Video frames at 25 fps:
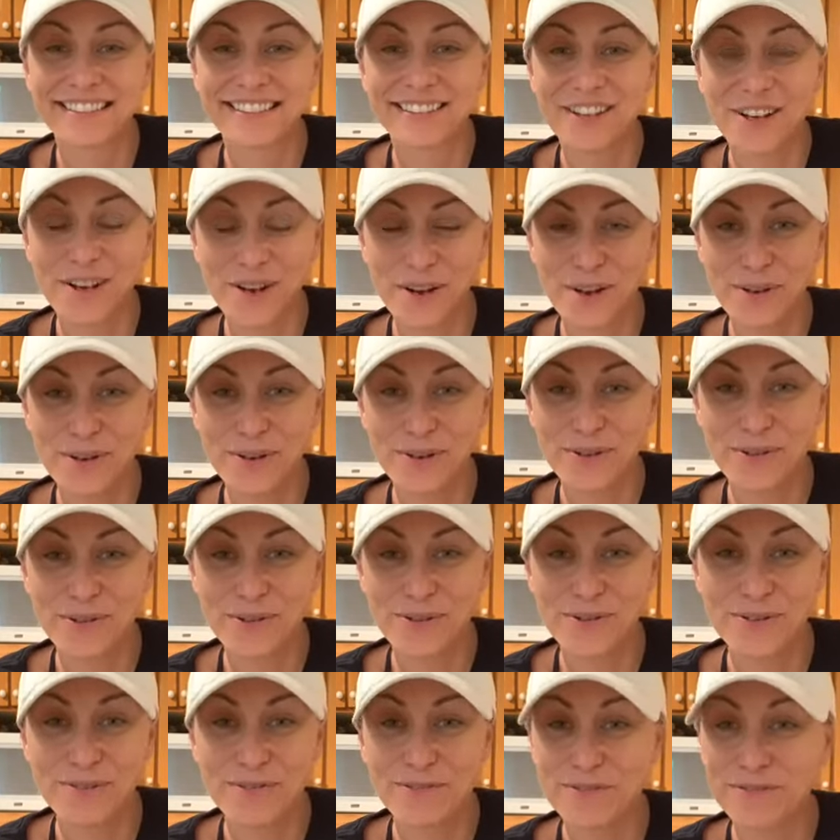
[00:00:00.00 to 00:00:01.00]

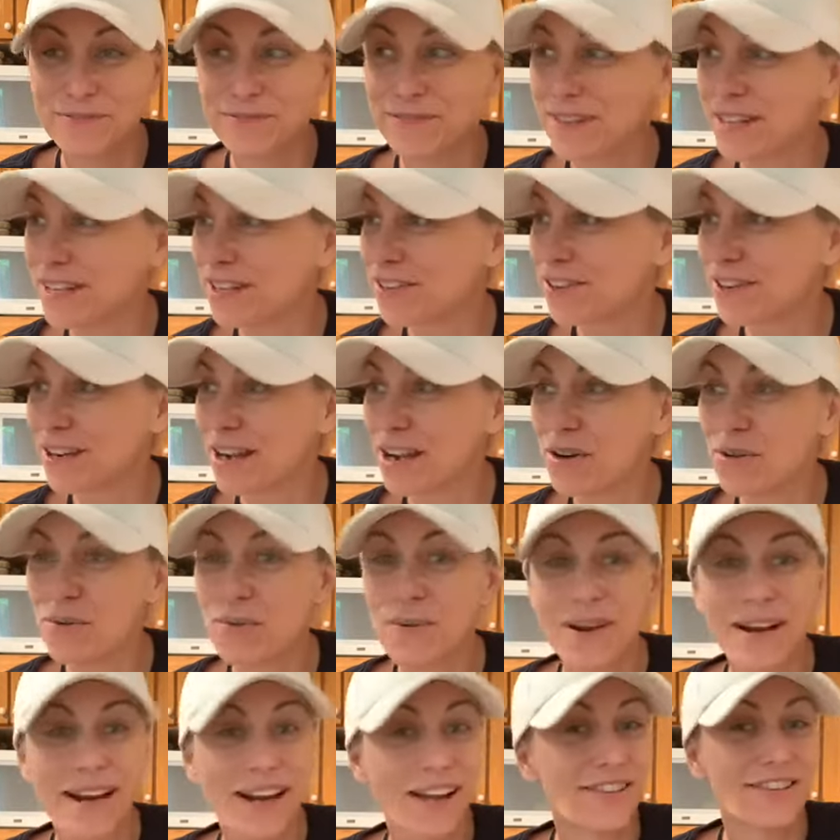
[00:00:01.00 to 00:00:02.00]
go figure out
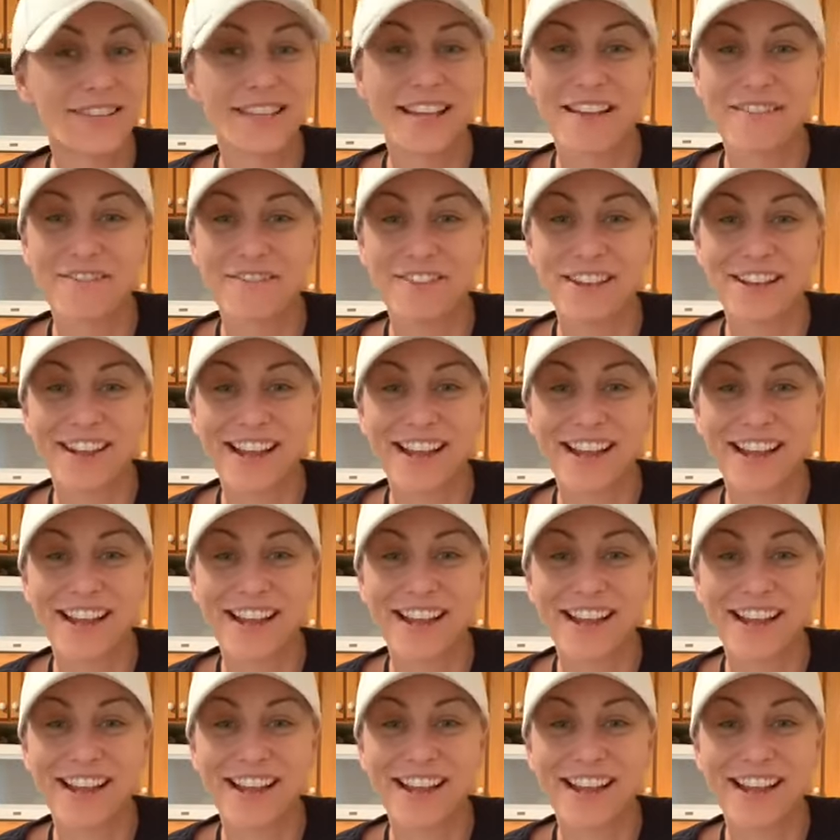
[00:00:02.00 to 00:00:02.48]
what else I feel